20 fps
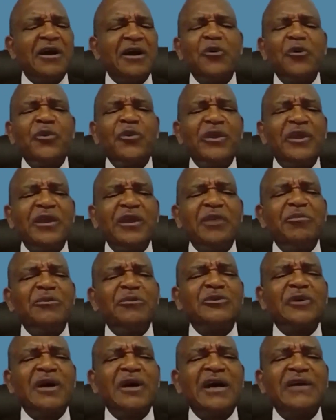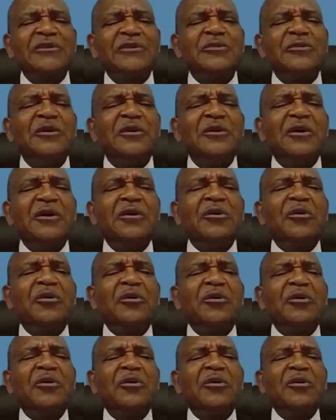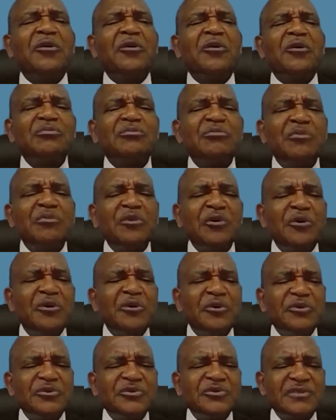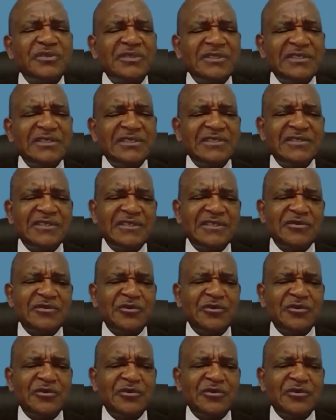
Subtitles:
we're able to handle almost most disease,